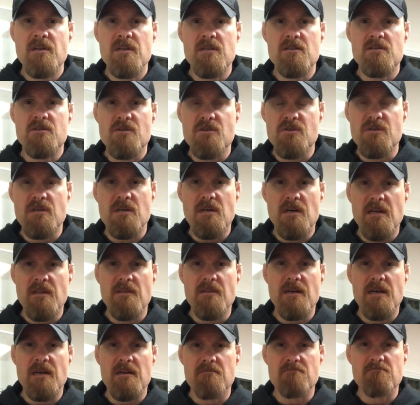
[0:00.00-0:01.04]
It's just got
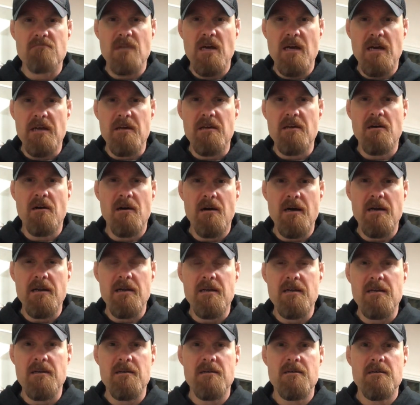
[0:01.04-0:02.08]
that
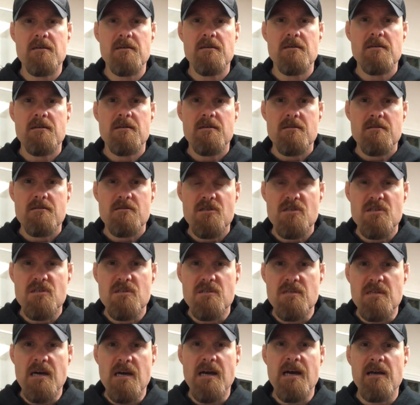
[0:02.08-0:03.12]
iconic
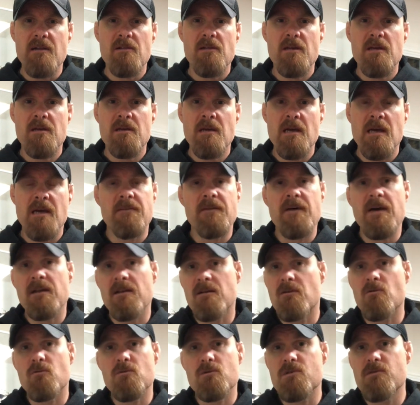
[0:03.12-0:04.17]
styling, and that
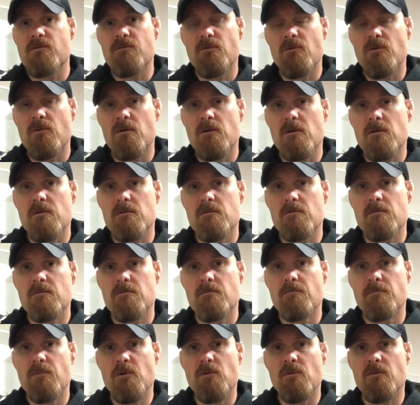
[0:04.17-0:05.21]
goes for
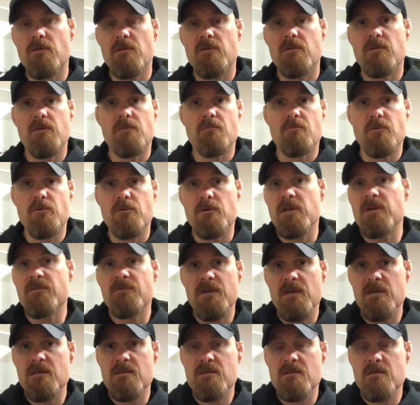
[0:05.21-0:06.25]
both the
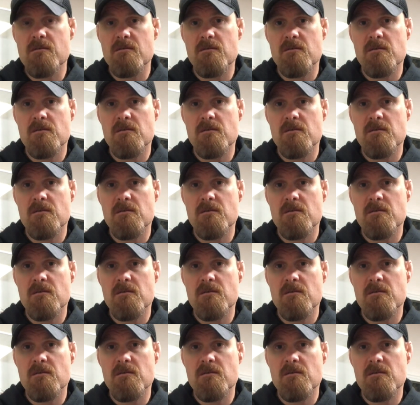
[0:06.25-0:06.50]
previous